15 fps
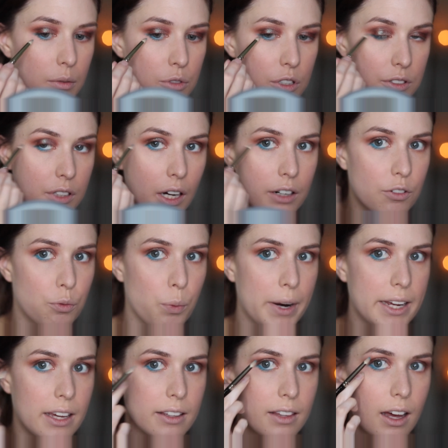just kind of
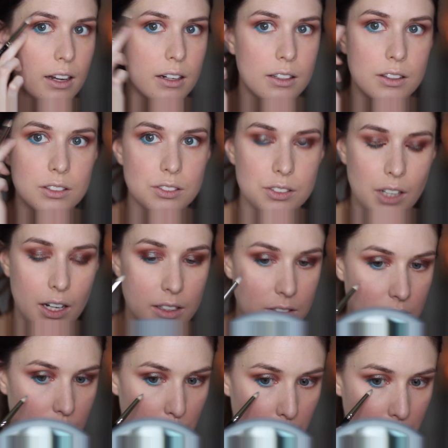winging that at the side a
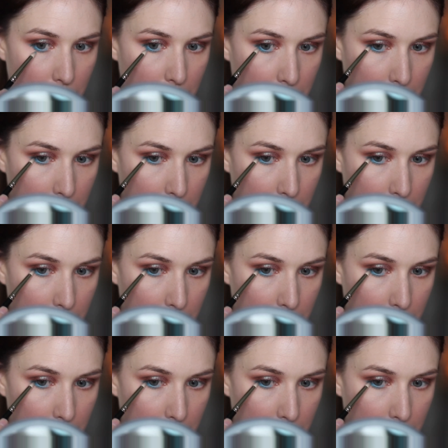little bit.